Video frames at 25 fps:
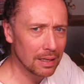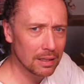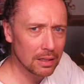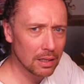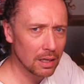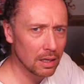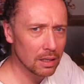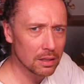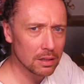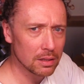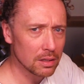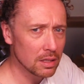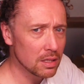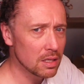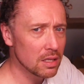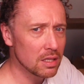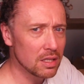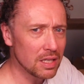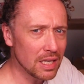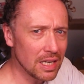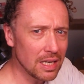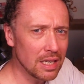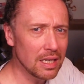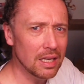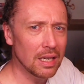garden and
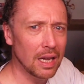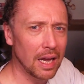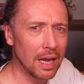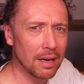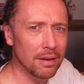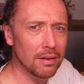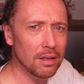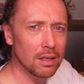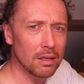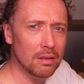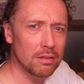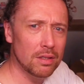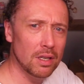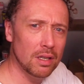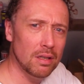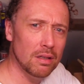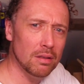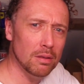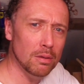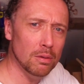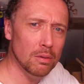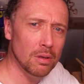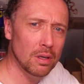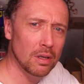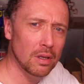see how you
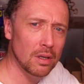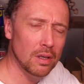do.